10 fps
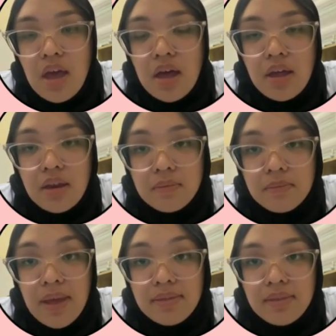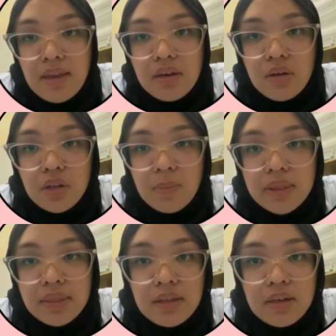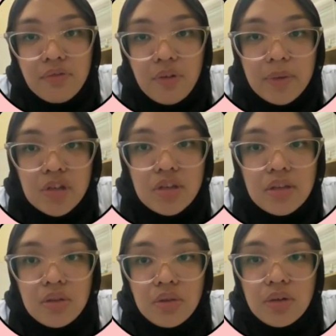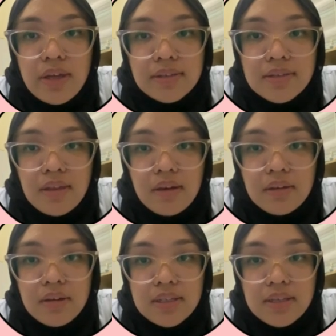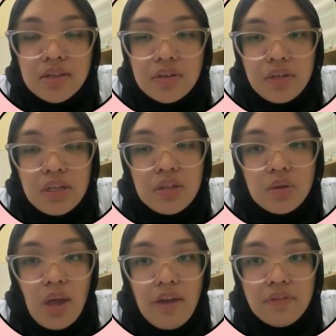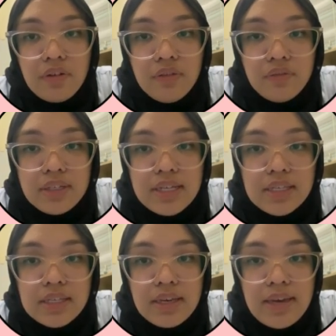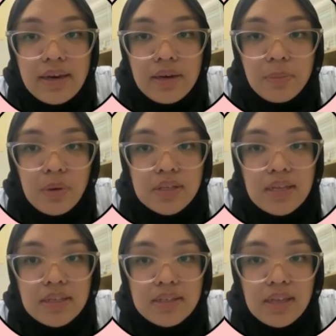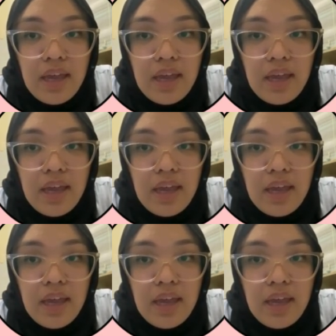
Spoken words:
and maintain documented information to the extent necessary to have confidence that the process is